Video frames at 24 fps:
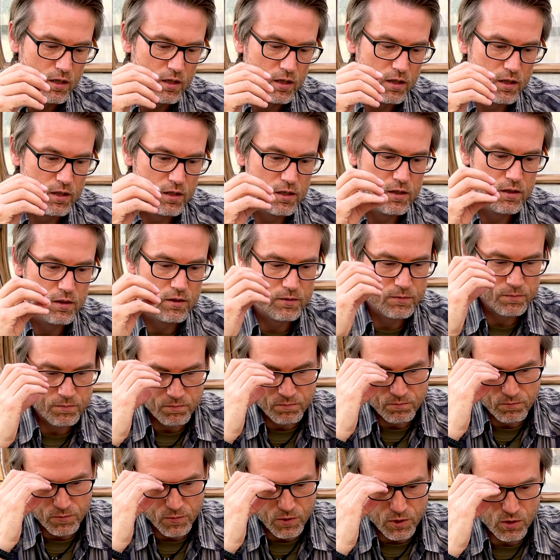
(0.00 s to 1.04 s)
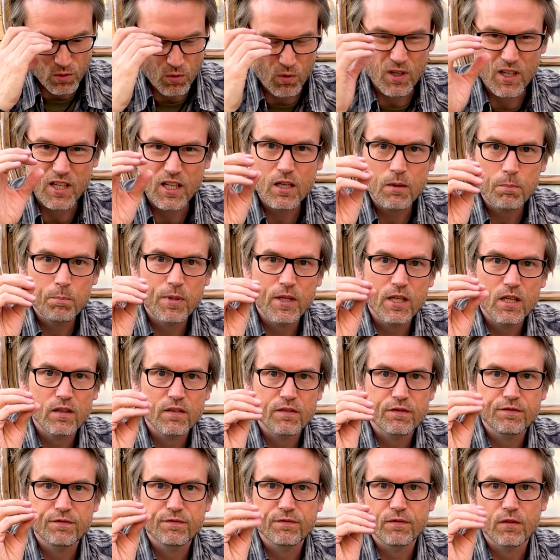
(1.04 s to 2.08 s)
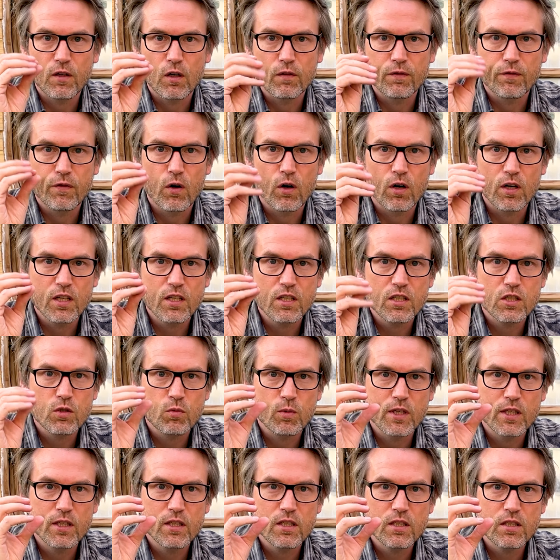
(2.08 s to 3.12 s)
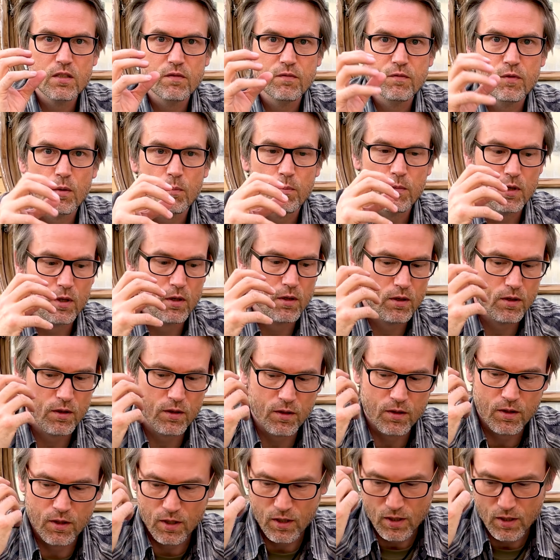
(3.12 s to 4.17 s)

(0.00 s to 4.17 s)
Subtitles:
So a little bit of honey sweetness from the